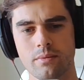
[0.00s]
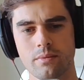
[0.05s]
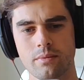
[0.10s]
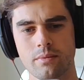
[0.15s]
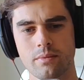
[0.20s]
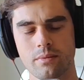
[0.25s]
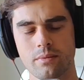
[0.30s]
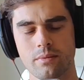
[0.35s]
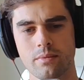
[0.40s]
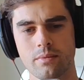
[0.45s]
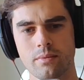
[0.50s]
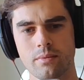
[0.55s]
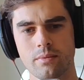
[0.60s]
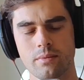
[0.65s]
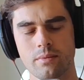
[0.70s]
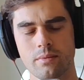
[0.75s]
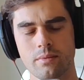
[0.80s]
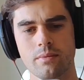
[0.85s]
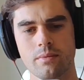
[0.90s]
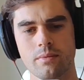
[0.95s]

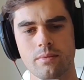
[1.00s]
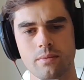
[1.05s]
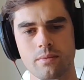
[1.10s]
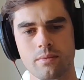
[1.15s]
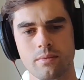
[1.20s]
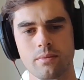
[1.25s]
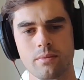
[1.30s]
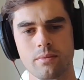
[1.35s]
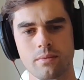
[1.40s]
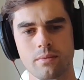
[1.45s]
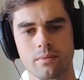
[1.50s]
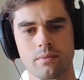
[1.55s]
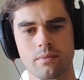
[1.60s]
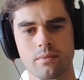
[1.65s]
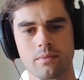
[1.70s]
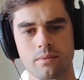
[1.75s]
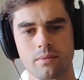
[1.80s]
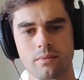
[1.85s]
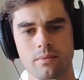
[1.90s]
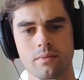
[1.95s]

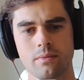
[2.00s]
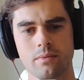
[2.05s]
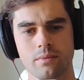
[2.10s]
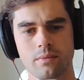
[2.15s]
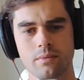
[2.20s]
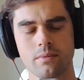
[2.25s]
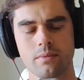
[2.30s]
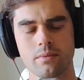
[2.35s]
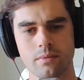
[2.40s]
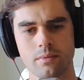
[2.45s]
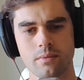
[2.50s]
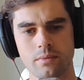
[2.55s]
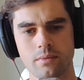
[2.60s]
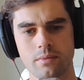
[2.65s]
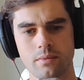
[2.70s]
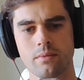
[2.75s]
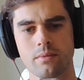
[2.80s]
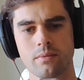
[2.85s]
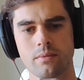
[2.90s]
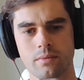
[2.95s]

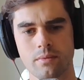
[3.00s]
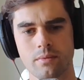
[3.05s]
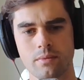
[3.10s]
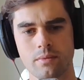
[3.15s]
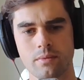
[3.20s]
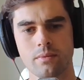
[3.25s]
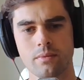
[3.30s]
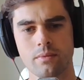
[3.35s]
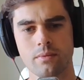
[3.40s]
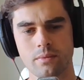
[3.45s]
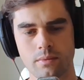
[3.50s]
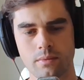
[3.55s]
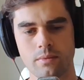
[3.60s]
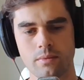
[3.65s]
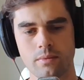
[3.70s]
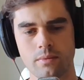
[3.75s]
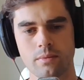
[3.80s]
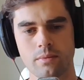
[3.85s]
This person isn't speaking.